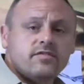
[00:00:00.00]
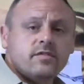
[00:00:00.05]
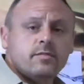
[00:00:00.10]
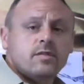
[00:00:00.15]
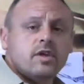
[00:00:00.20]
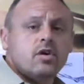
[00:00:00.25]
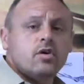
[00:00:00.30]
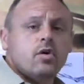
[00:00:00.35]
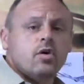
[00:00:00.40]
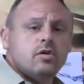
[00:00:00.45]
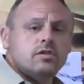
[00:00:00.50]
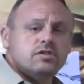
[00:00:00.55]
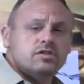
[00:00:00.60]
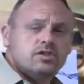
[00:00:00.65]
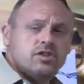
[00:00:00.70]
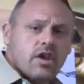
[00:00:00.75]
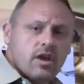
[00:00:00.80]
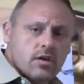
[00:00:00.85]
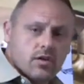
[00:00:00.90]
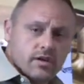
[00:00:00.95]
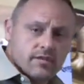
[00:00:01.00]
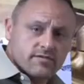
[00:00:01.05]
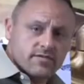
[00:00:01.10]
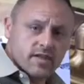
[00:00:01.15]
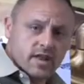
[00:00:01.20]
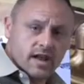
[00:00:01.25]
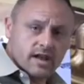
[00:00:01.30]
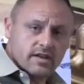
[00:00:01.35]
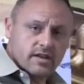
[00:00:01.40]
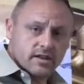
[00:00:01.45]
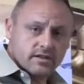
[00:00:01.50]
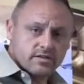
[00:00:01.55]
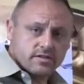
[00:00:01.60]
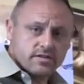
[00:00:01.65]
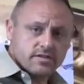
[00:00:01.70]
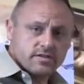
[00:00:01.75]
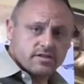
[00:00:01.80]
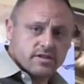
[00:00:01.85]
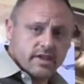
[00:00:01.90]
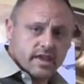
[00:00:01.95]
from the cold shutoff line under
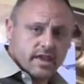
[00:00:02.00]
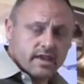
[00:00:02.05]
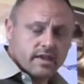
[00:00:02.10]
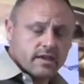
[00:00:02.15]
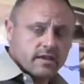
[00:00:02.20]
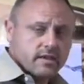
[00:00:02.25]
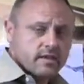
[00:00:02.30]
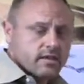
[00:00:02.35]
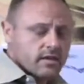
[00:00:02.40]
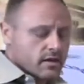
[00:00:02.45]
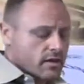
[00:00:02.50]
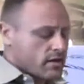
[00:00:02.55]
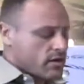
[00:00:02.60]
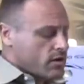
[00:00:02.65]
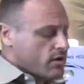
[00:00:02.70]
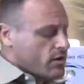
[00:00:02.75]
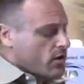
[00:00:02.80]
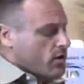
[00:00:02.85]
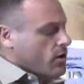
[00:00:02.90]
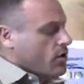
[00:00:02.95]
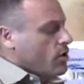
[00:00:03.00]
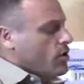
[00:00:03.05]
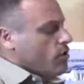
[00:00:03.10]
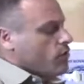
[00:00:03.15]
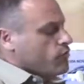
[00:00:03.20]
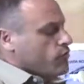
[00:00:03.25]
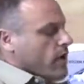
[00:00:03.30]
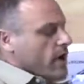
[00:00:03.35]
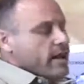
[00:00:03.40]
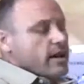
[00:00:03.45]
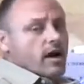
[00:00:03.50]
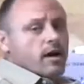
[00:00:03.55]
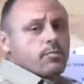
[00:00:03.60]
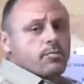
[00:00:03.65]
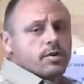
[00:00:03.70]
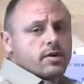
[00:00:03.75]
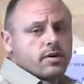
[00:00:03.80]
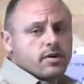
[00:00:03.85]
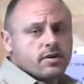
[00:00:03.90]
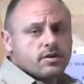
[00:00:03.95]
the sink right
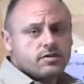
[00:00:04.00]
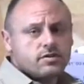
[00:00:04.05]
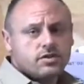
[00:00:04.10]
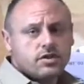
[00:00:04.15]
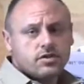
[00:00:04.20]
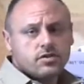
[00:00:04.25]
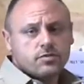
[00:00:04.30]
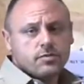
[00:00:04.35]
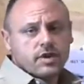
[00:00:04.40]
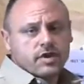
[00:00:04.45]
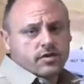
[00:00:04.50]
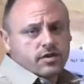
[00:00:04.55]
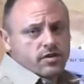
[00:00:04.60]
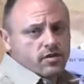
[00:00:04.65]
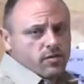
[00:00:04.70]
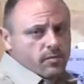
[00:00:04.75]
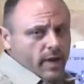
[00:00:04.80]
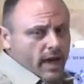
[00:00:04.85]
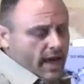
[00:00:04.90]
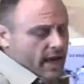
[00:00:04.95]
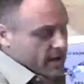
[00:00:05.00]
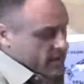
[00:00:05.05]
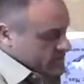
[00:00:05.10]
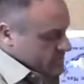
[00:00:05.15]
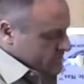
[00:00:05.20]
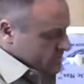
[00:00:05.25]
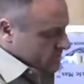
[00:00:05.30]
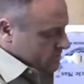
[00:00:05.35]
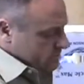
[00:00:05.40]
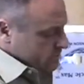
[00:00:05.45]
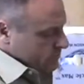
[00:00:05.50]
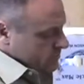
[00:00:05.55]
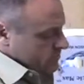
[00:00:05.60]
up to your Miracle Max.